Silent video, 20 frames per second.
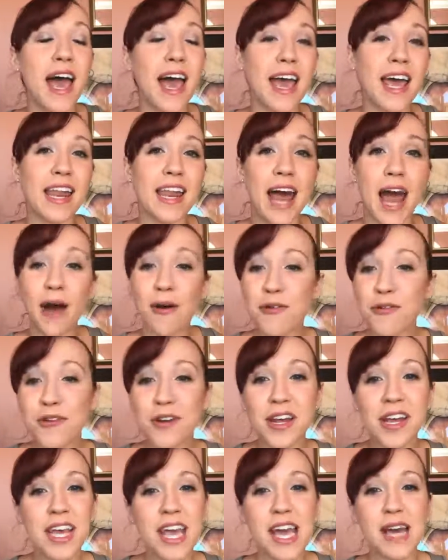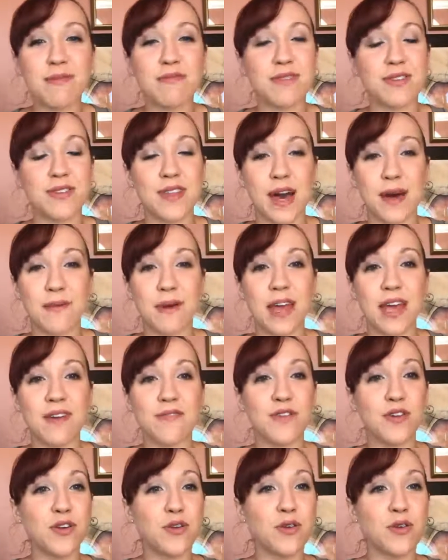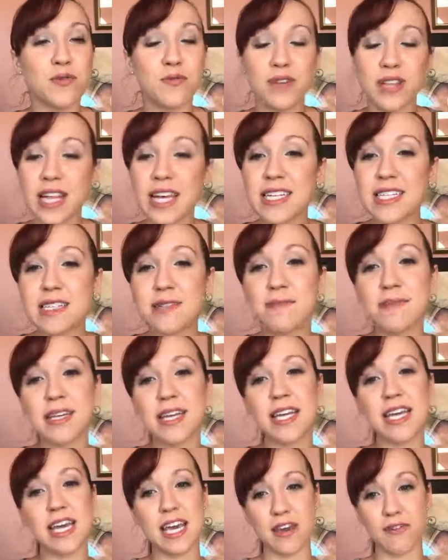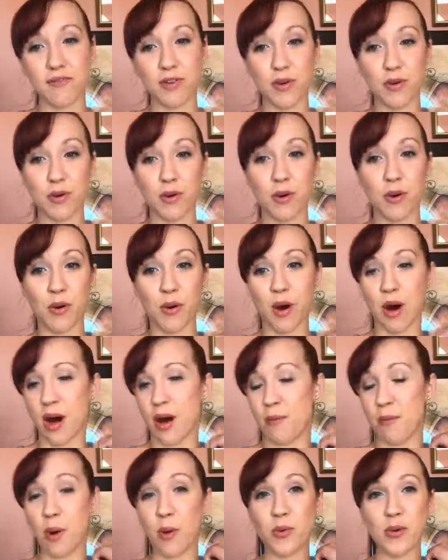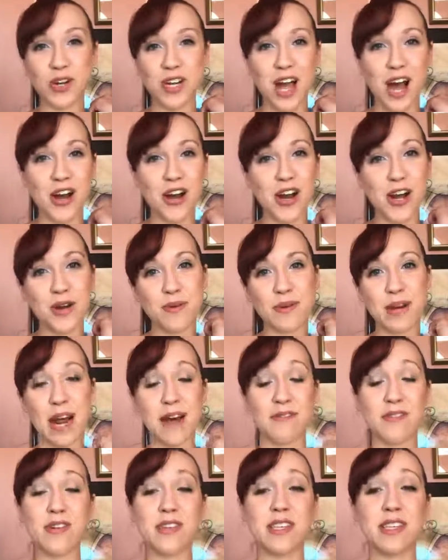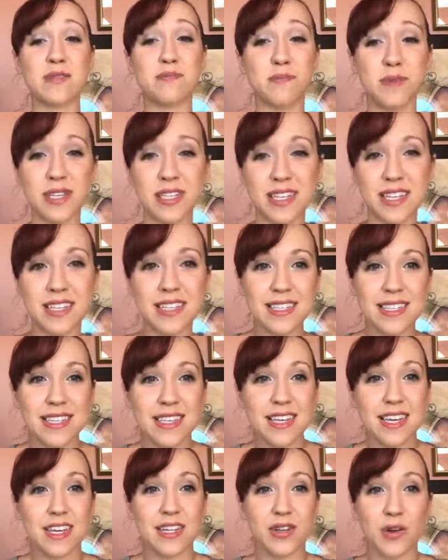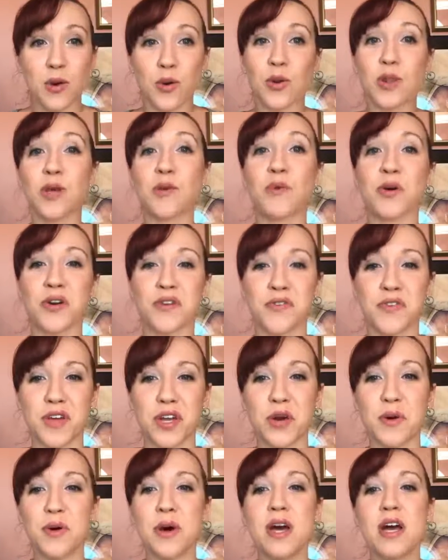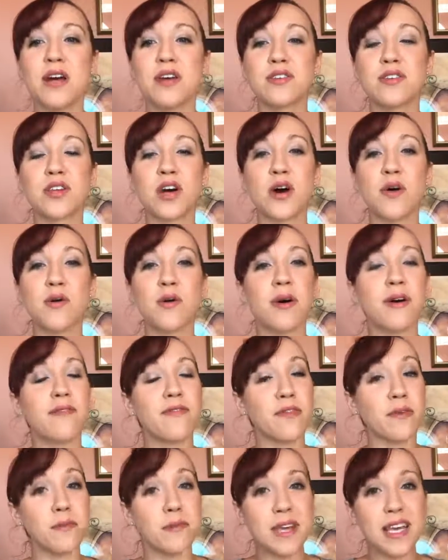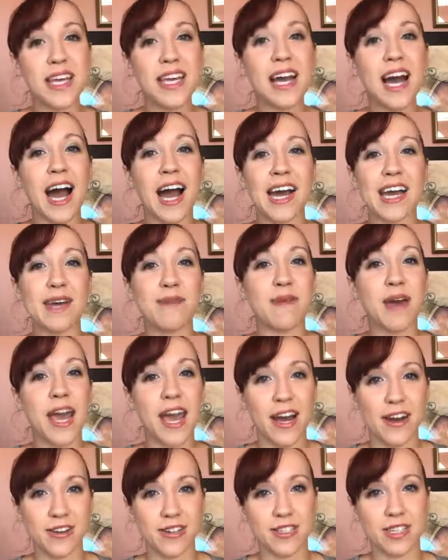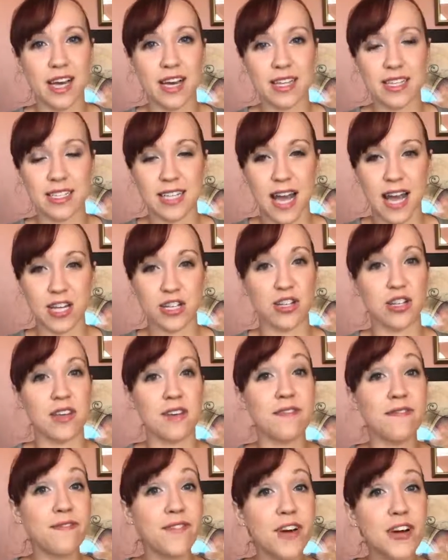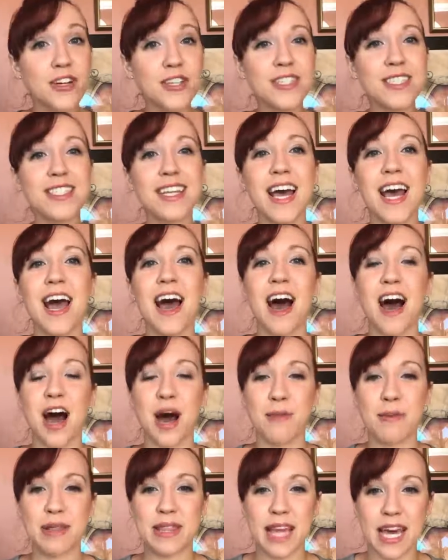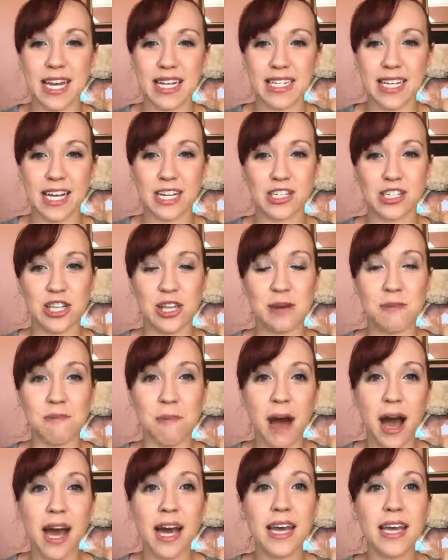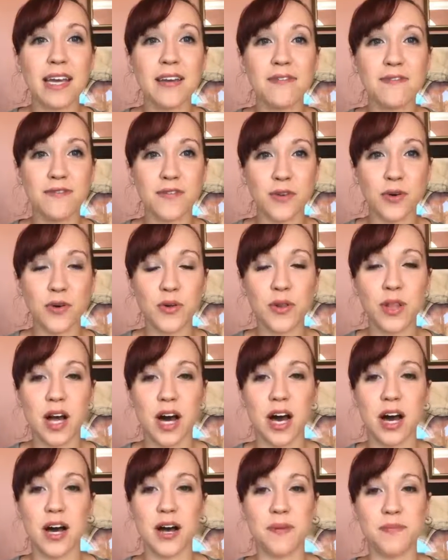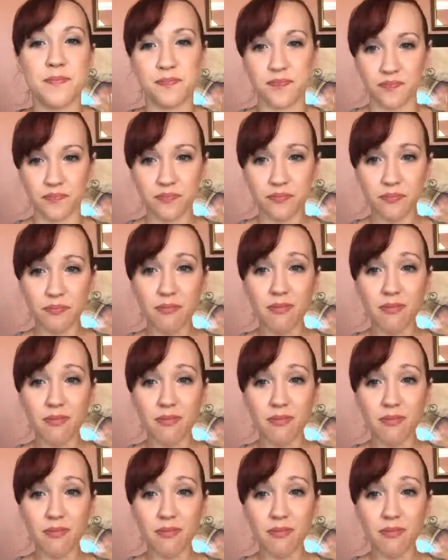and how old I am, so that way if you relate to me, if you're older, younger, whatever, this business can totally work for you. So for me, I am a hairstylist actually first, and that is actually my full-time